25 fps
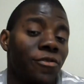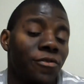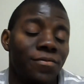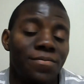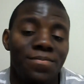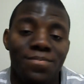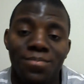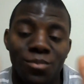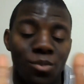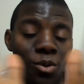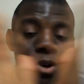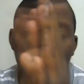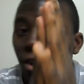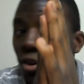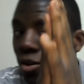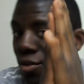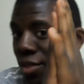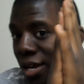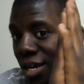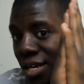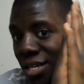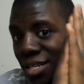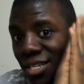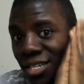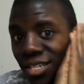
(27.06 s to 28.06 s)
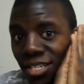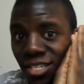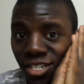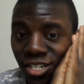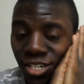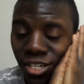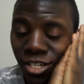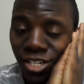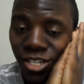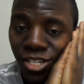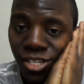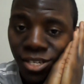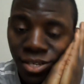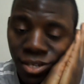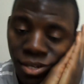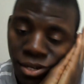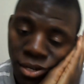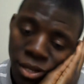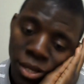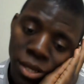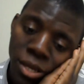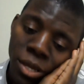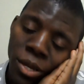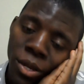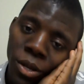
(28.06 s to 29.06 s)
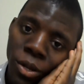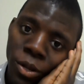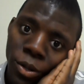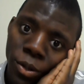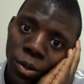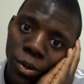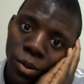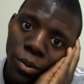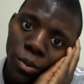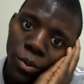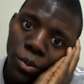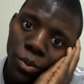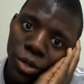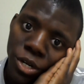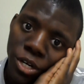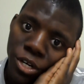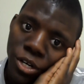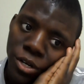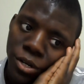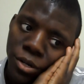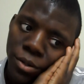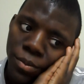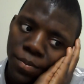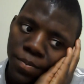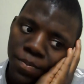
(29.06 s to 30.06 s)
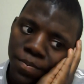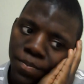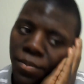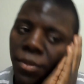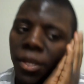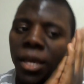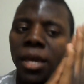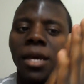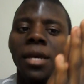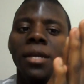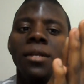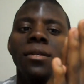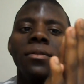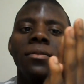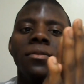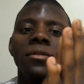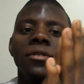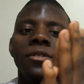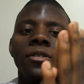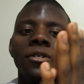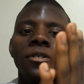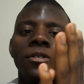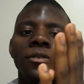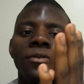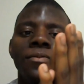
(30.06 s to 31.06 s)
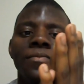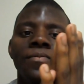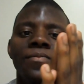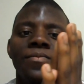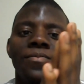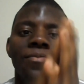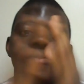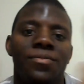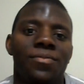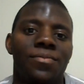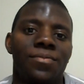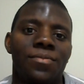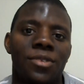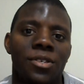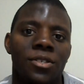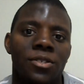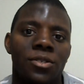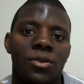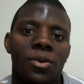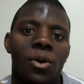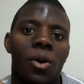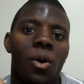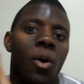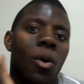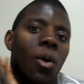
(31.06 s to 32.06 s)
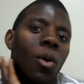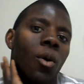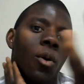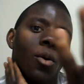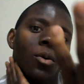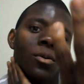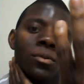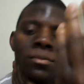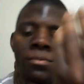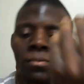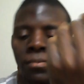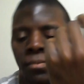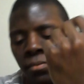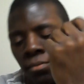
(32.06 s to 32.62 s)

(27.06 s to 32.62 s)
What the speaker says: to work on that. It's just weird that, you know, this whole